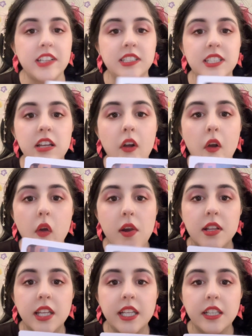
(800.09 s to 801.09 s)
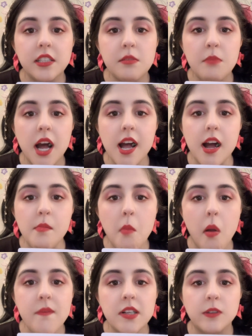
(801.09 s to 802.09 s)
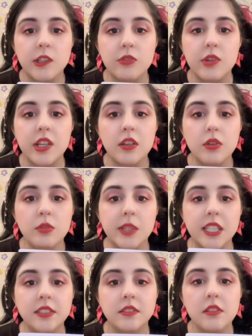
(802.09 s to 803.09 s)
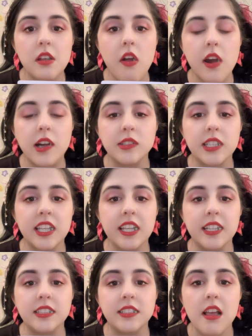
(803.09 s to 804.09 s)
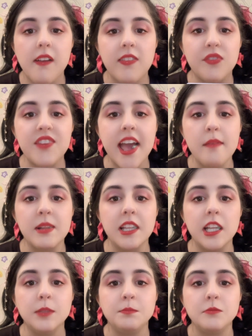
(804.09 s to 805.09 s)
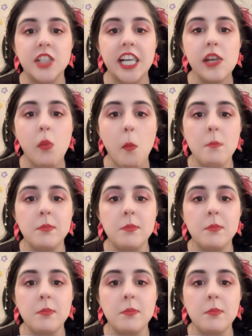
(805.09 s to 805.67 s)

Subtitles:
See, like here's the mom with Rilakkuma and the kids, the family, right?